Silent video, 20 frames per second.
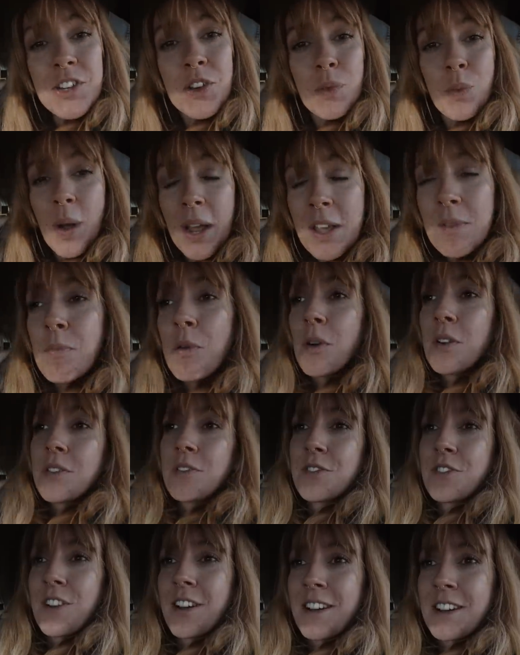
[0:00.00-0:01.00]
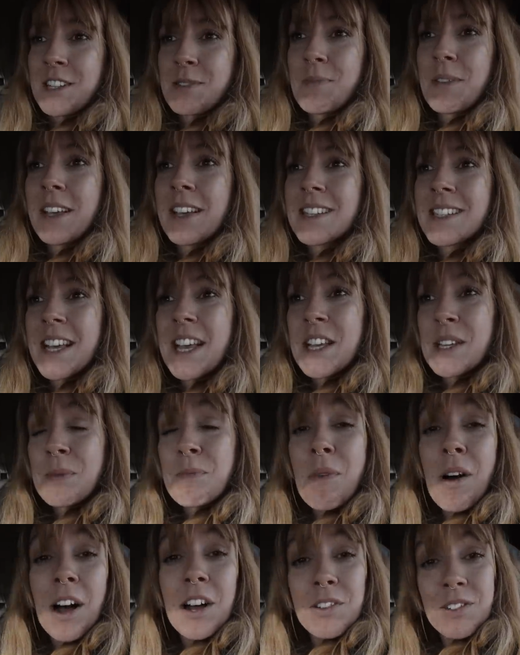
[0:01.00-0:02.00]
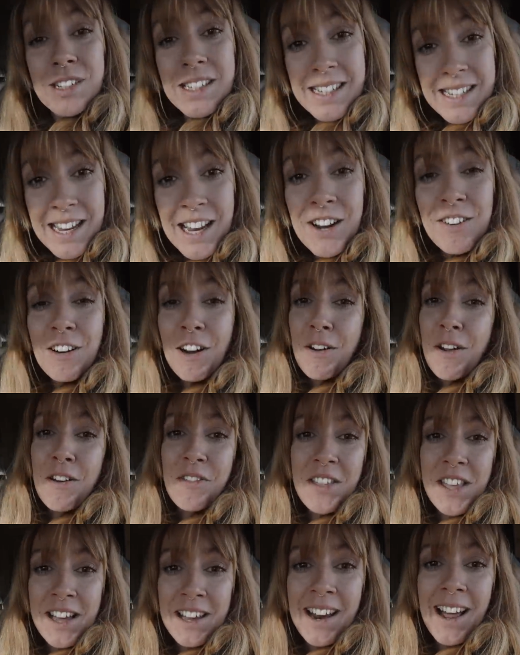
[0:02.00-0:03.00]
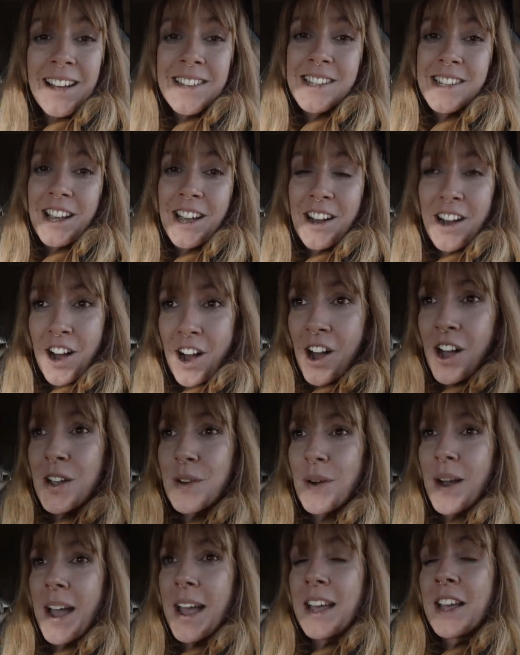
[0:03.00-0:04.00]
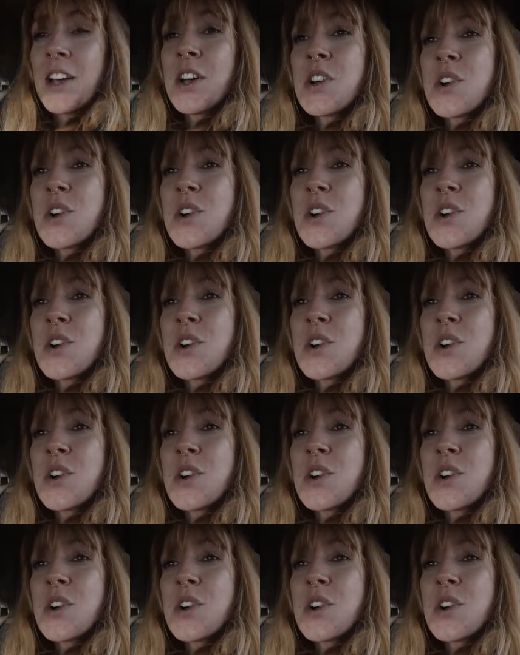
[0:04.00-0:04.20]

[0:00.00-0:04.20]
waypoint for us because it is mile zero of the Alaska Highway.